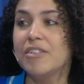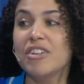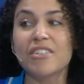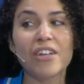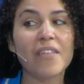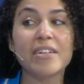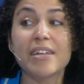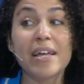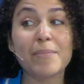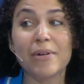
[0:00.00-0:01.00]
Just on the
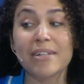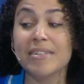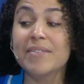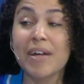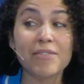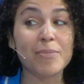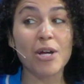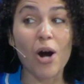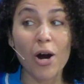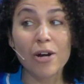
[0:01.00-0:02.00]
table. It doesn't even have to be
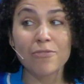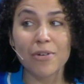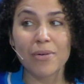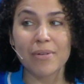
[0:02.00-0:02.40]
our phone.